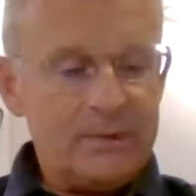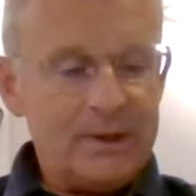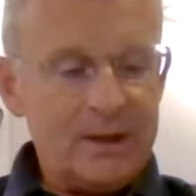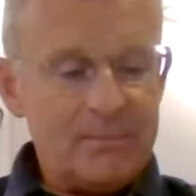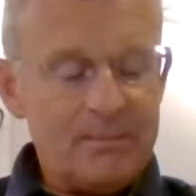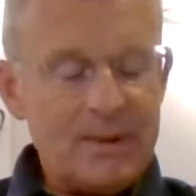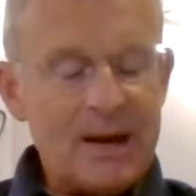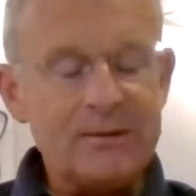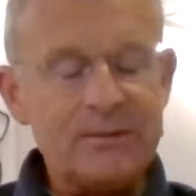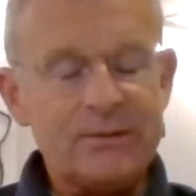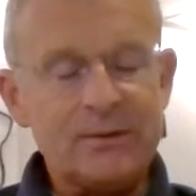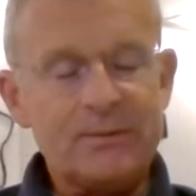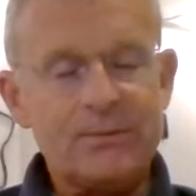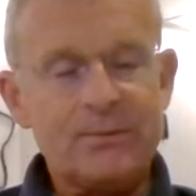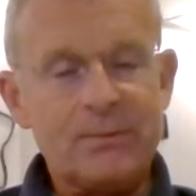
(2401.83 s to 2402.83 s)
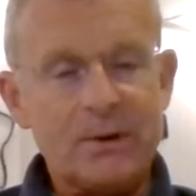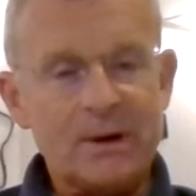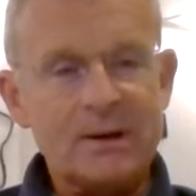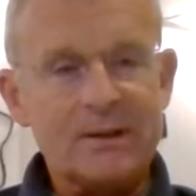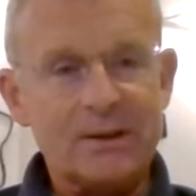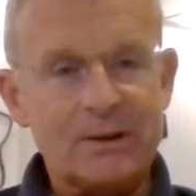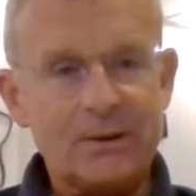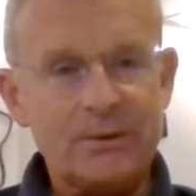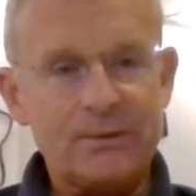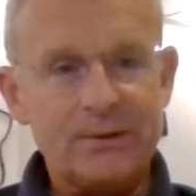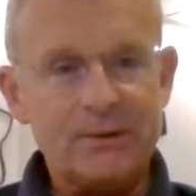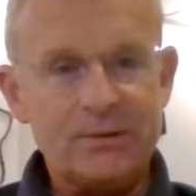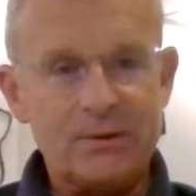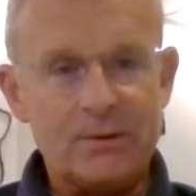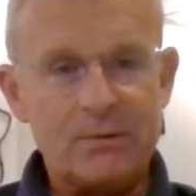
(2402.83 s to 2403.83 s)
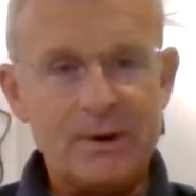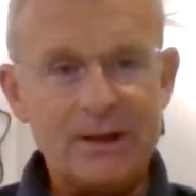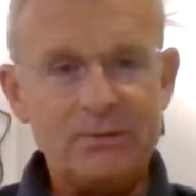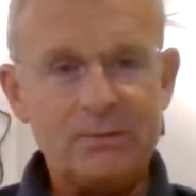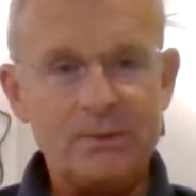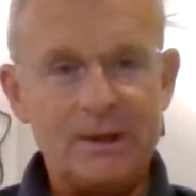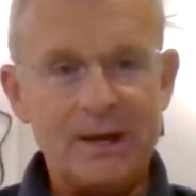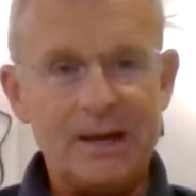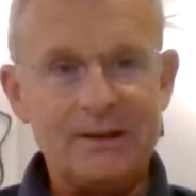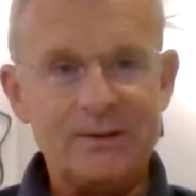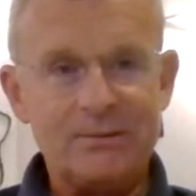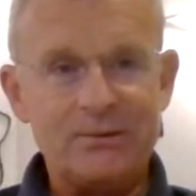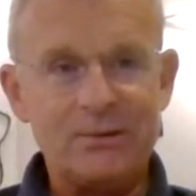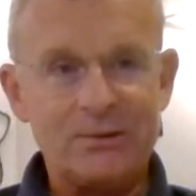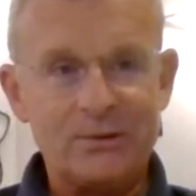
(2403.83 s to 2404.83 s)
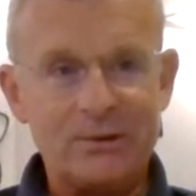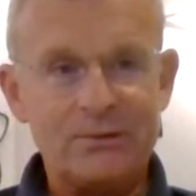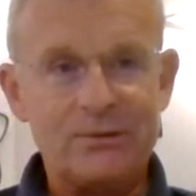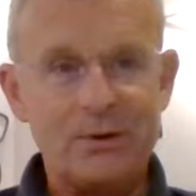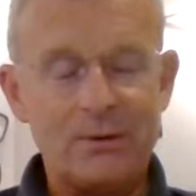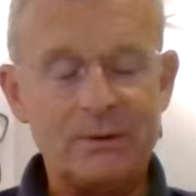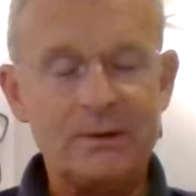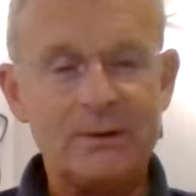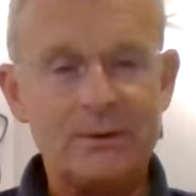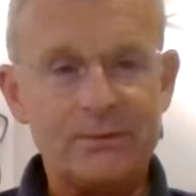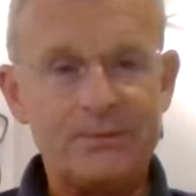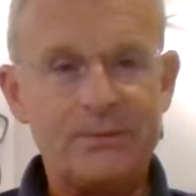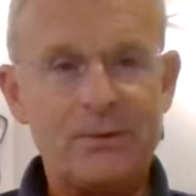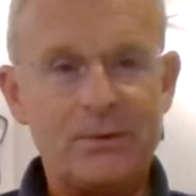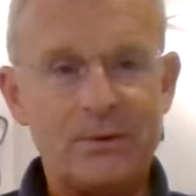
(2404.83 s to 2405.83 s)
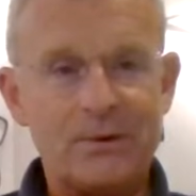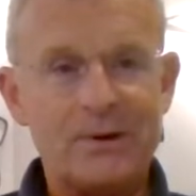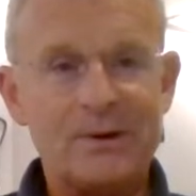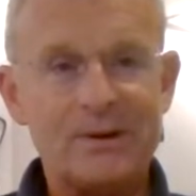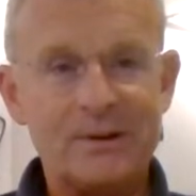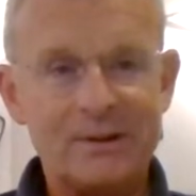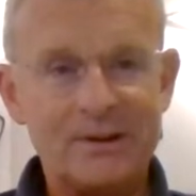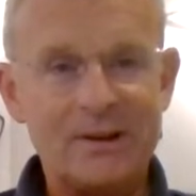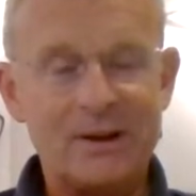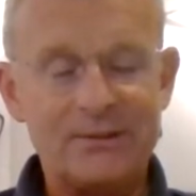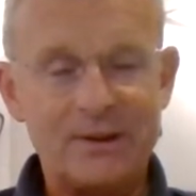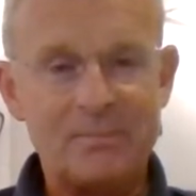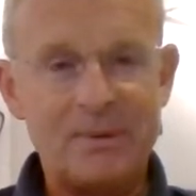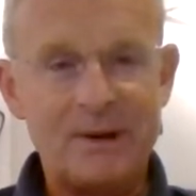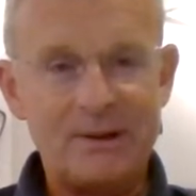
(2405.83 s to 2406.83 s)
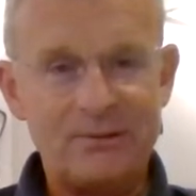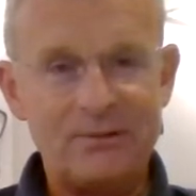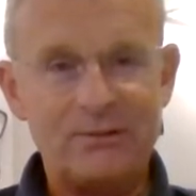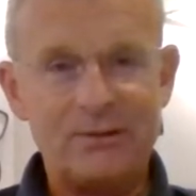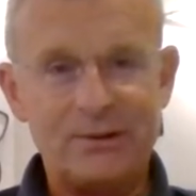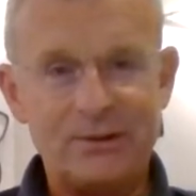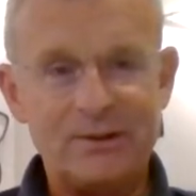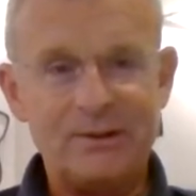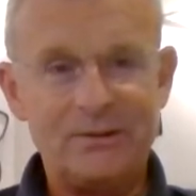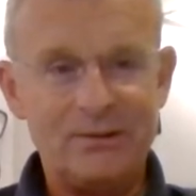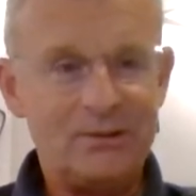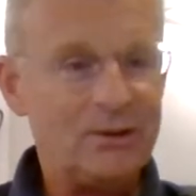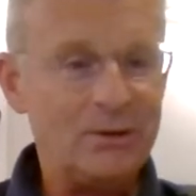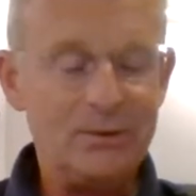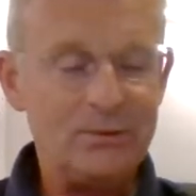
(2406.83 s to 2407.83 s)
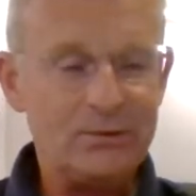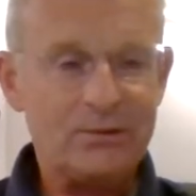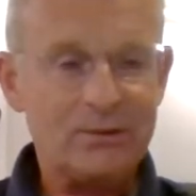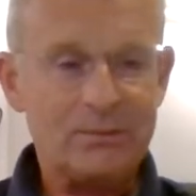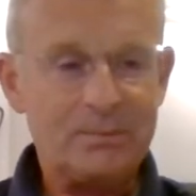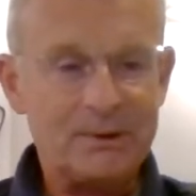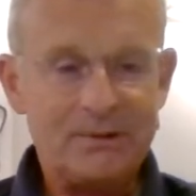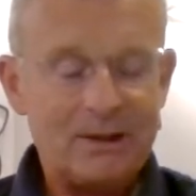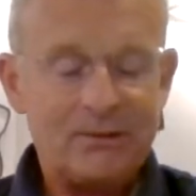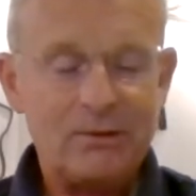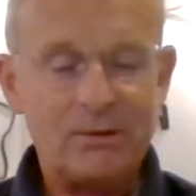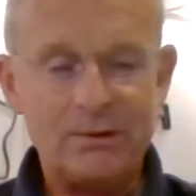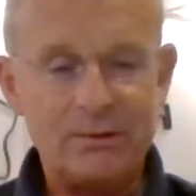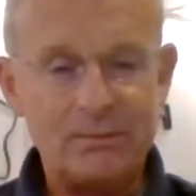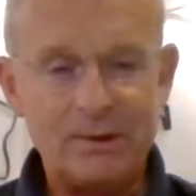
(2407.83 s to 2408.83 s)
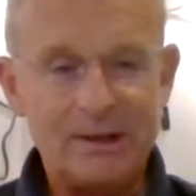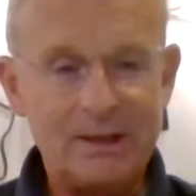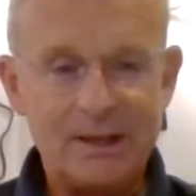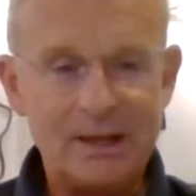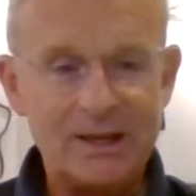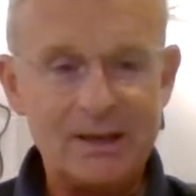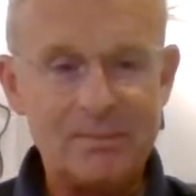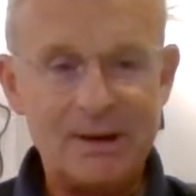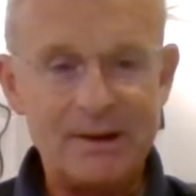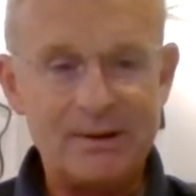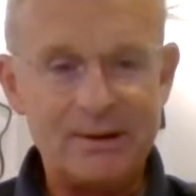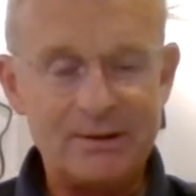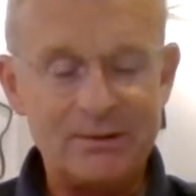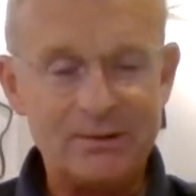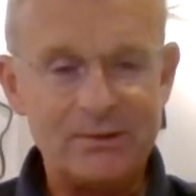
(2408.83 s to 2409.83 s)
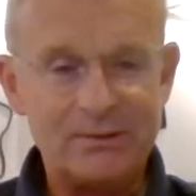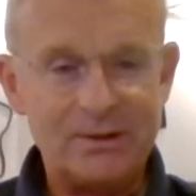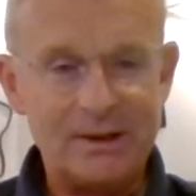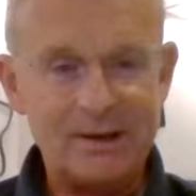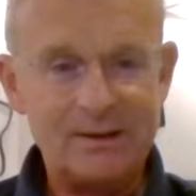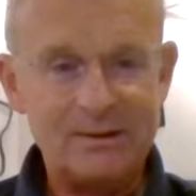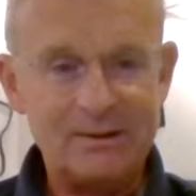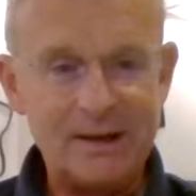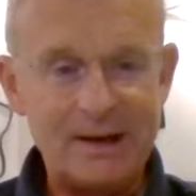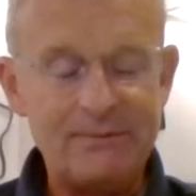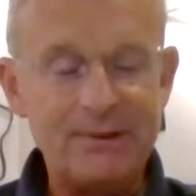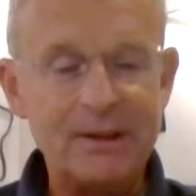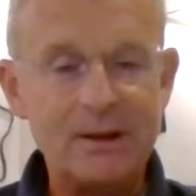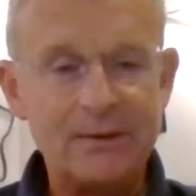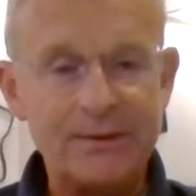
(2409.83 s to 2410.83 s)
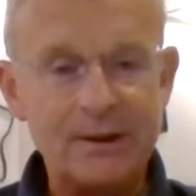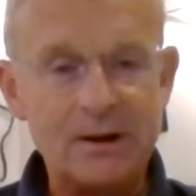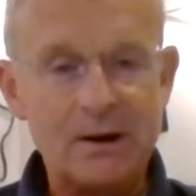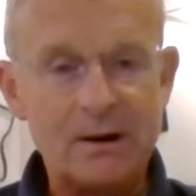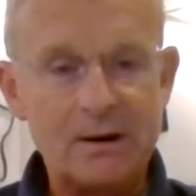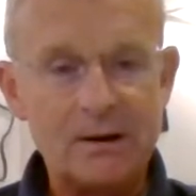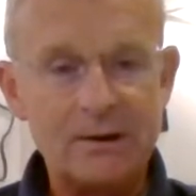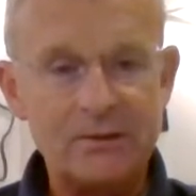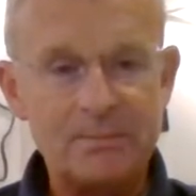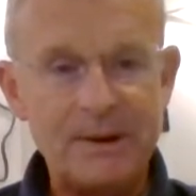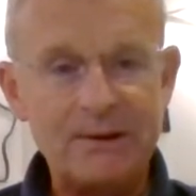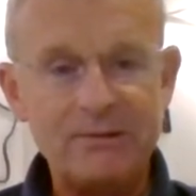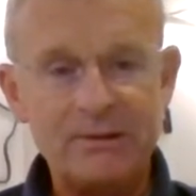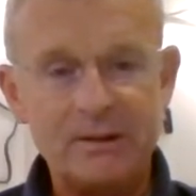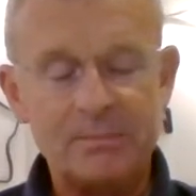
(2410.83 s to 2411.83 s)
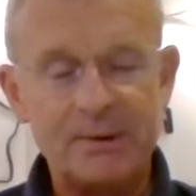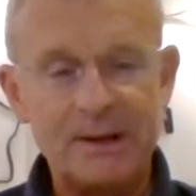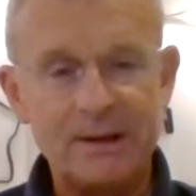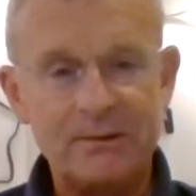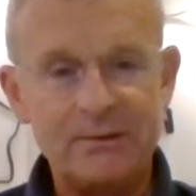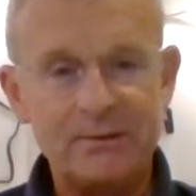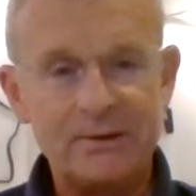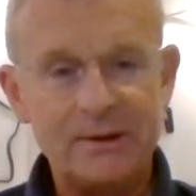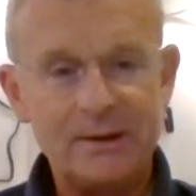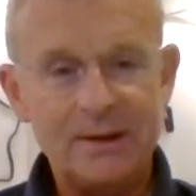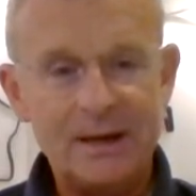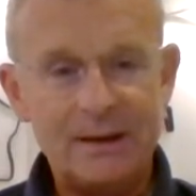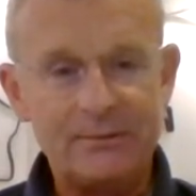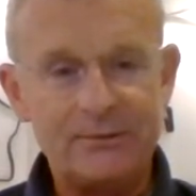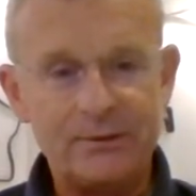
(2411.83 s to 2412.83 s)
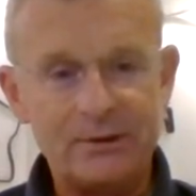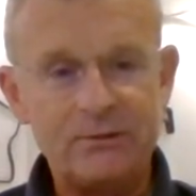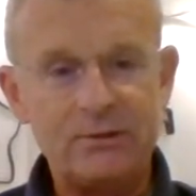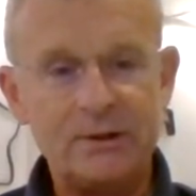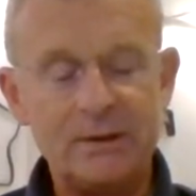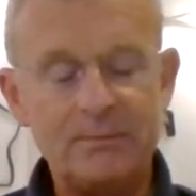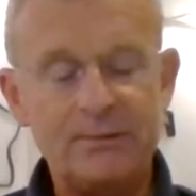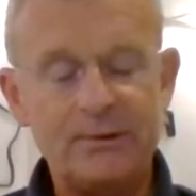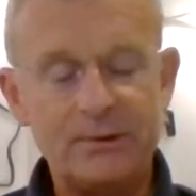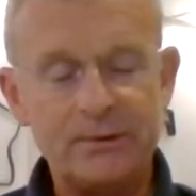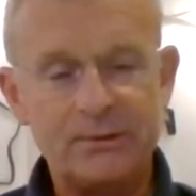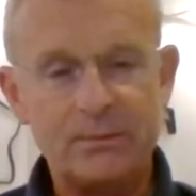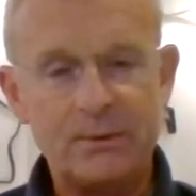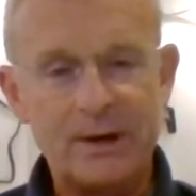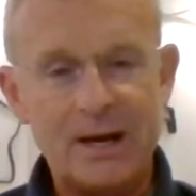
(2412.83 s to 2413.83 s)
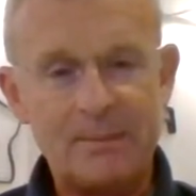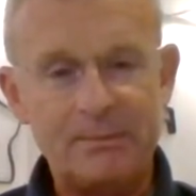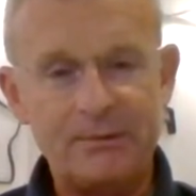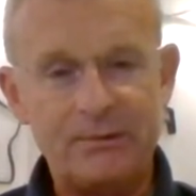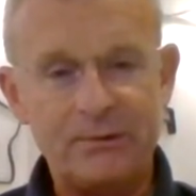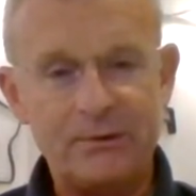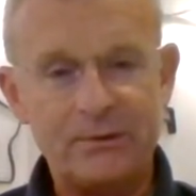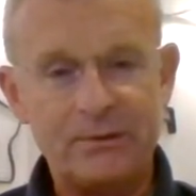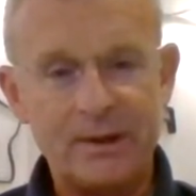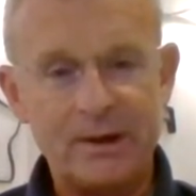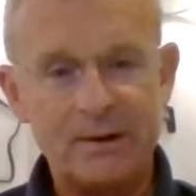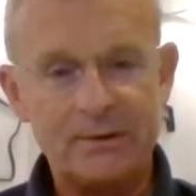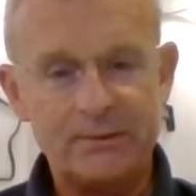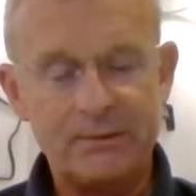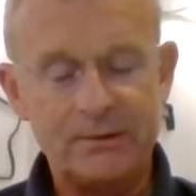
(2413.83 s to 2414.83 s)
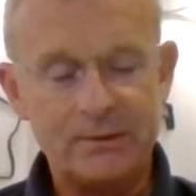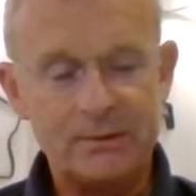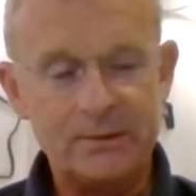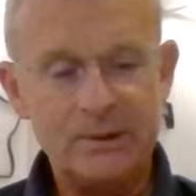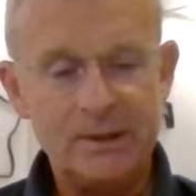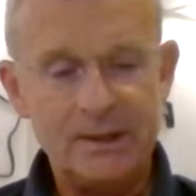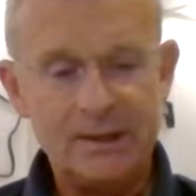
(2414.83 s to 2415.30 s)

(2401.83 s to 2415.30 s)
the amount of work that goes into a race weekend of just controlling those four contact patches are, is huge, just because that's all you're really thinking about. And just uh, everything on the car, especially the brakes, have such an influence what happens with that. So